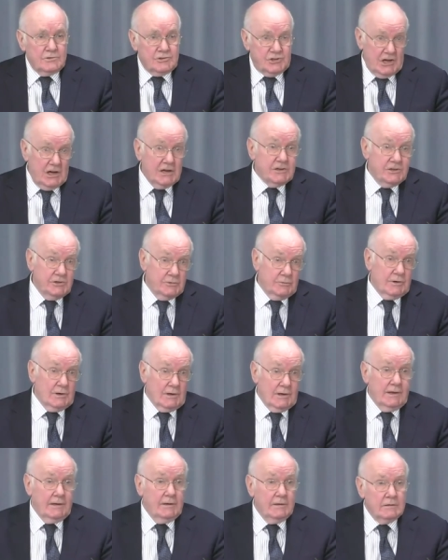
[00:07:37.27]

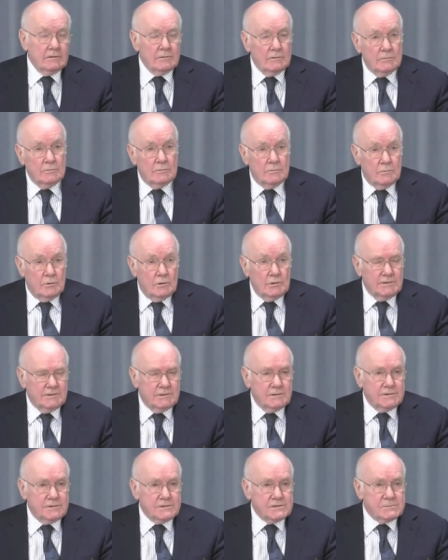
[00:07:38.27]
genuinely
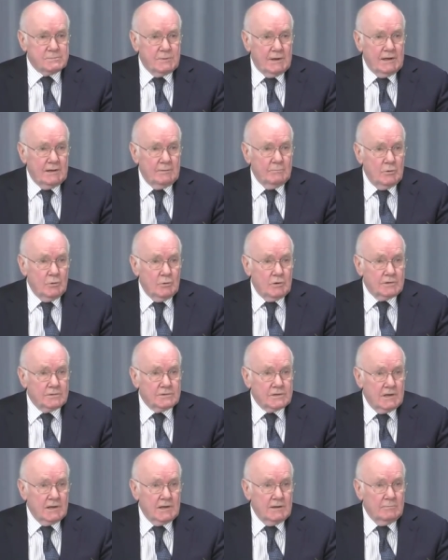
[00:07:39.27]
wanted to spend more
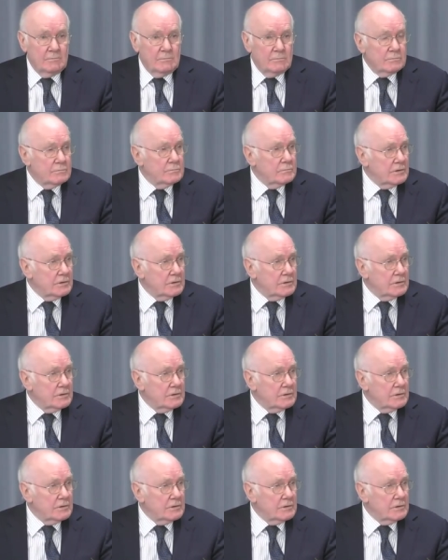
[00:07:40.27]
time